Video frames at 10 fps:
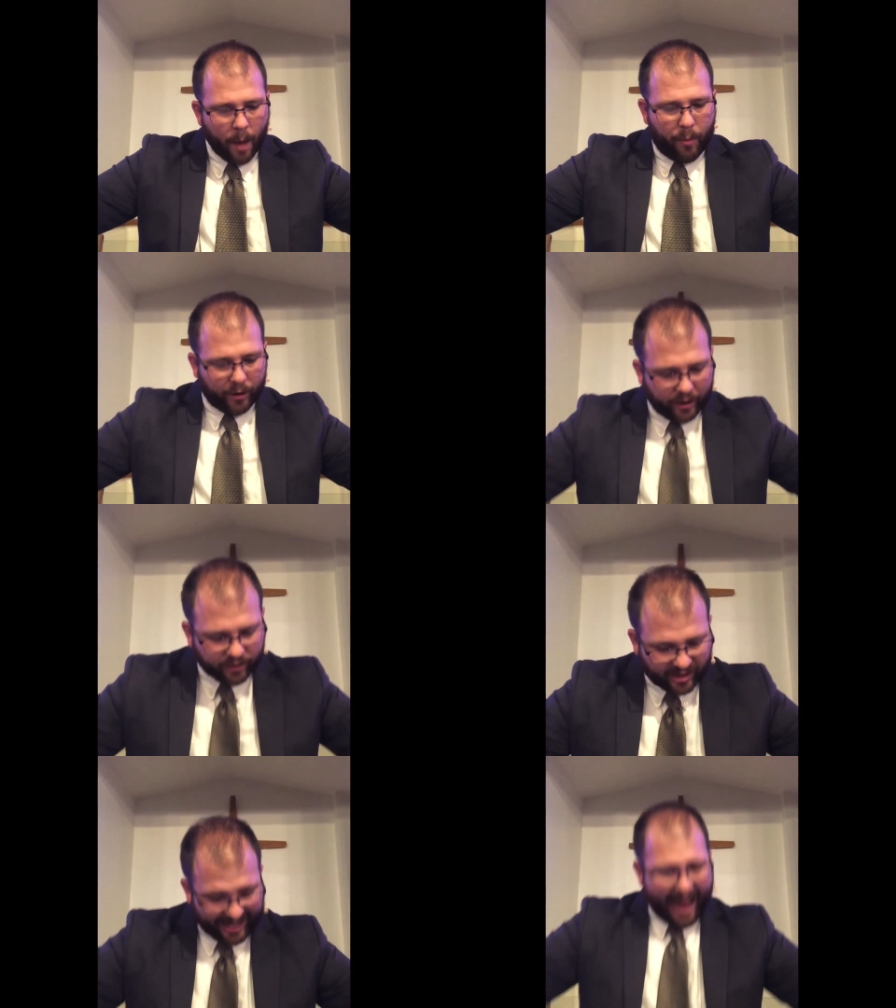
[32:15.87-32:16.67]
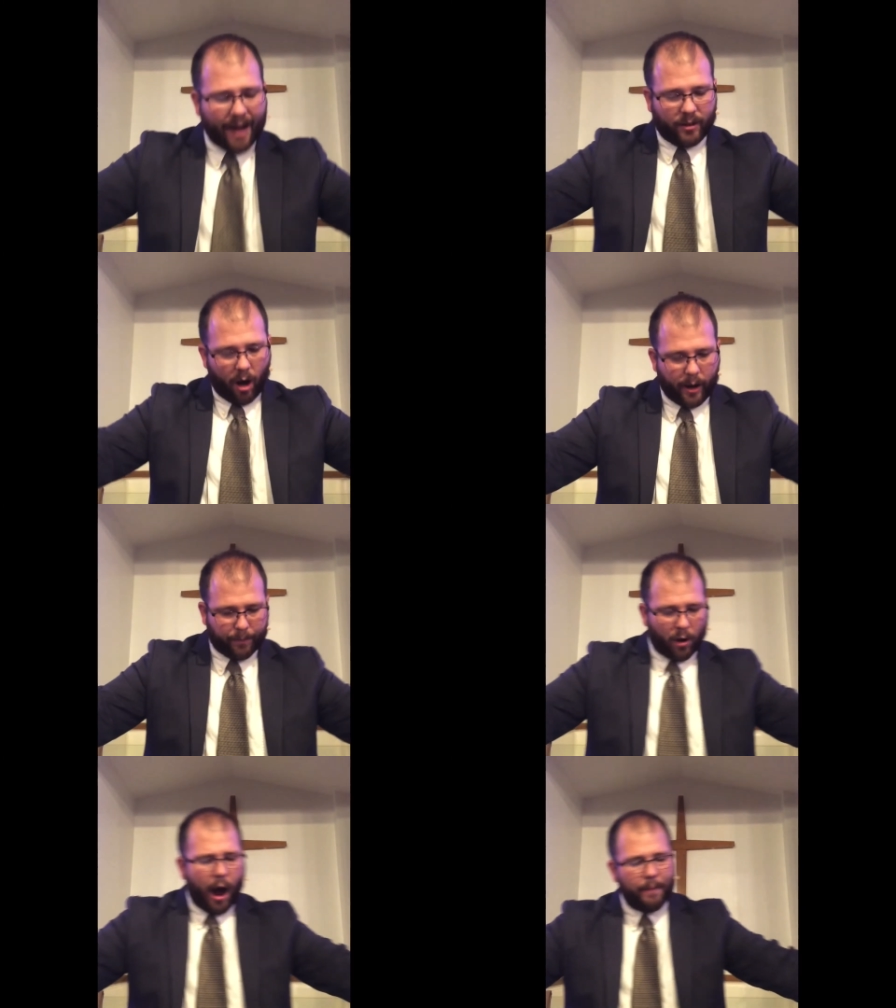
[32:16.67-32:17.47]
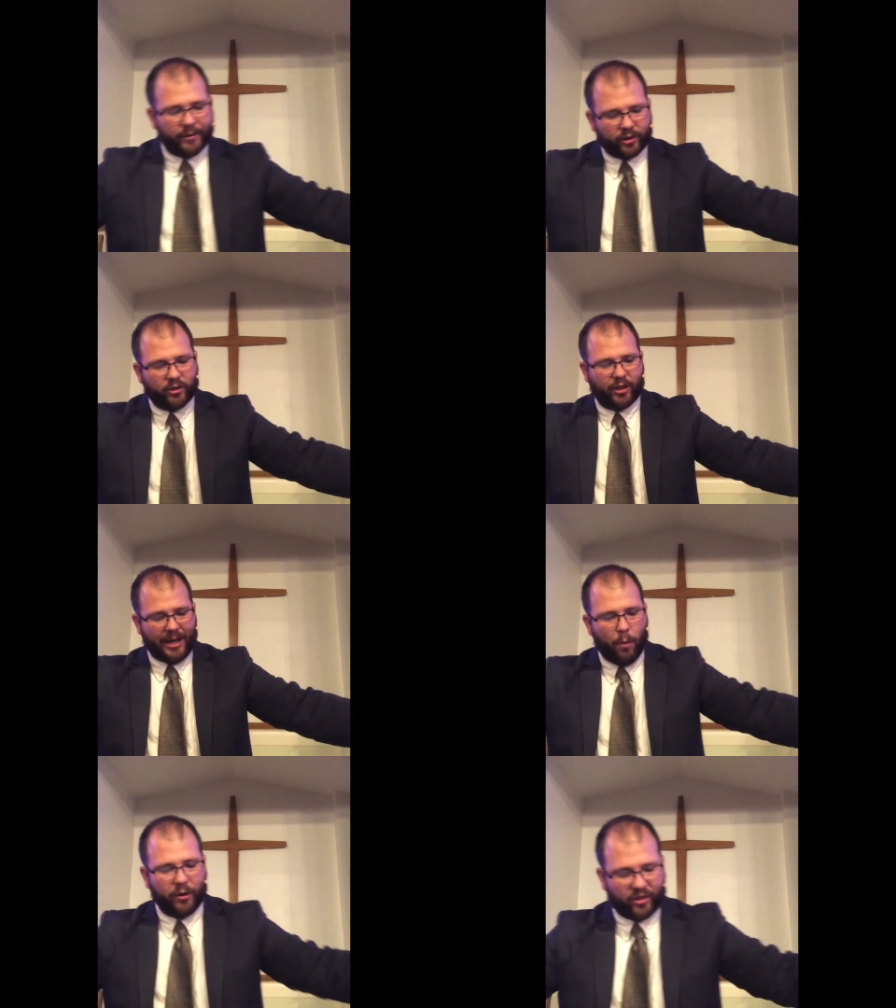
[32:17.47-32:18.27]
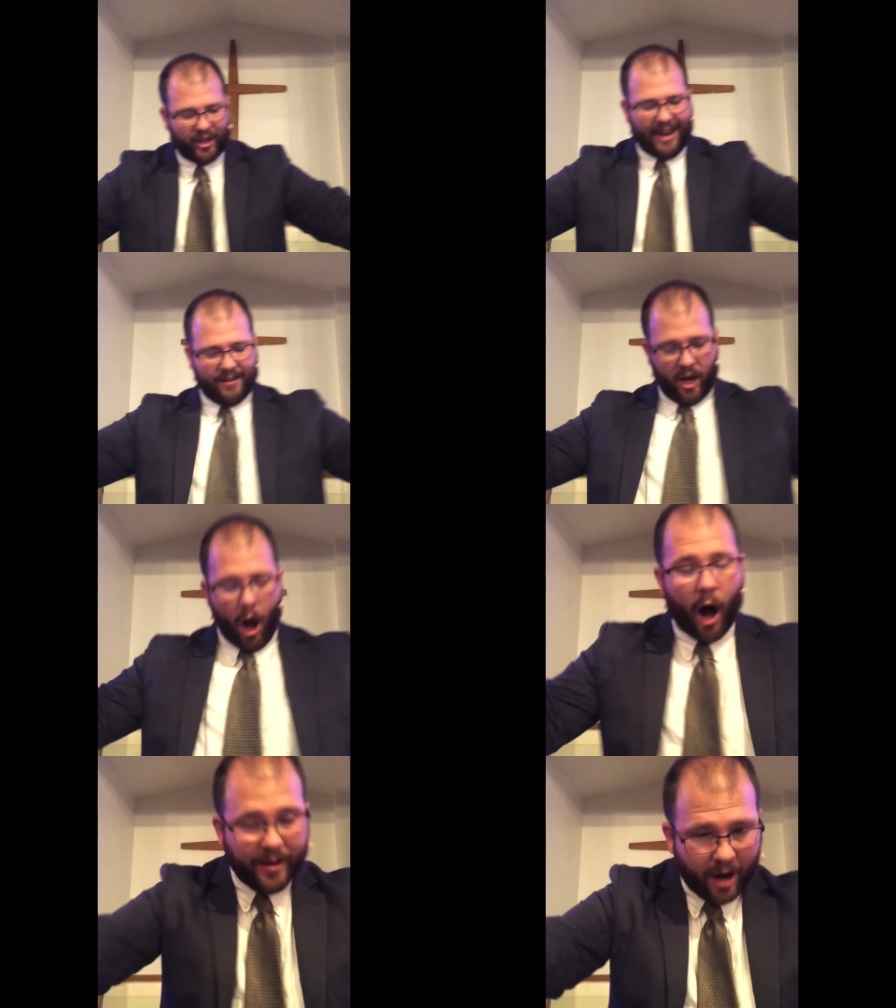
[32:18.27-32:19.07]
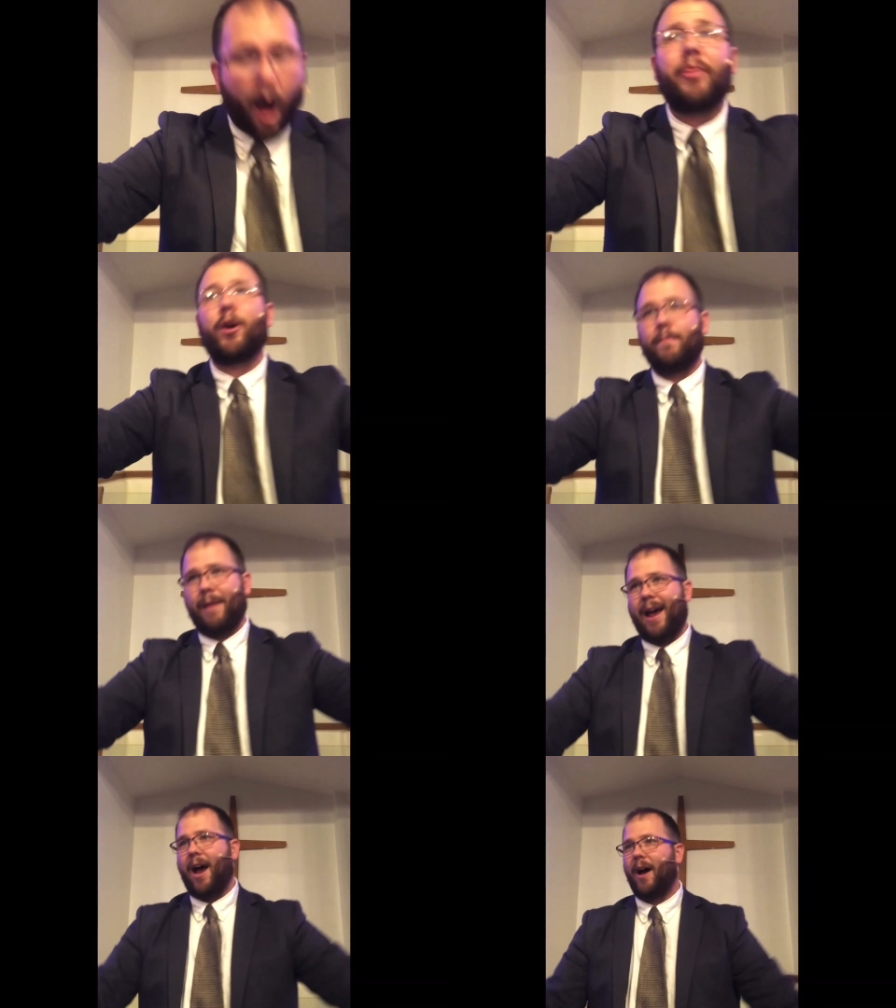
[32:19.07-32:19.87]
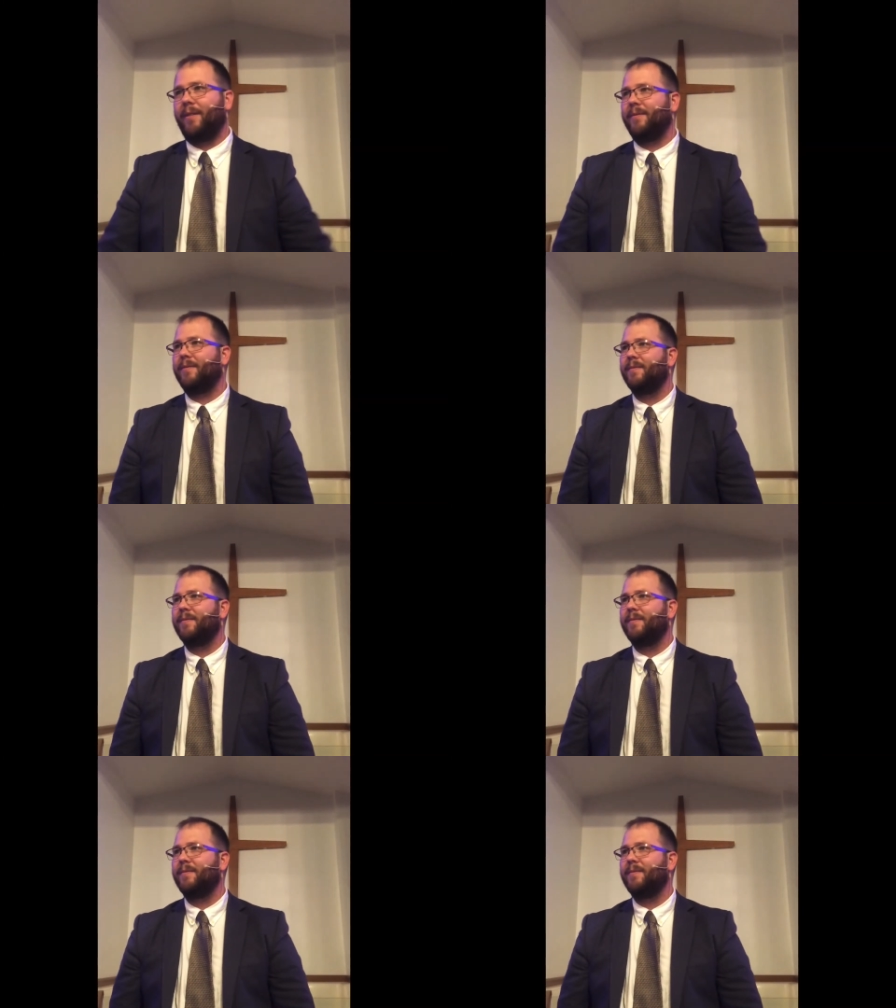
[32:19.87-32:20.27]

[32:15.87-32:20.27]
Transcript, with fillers: but instead, God promises that He will send another man,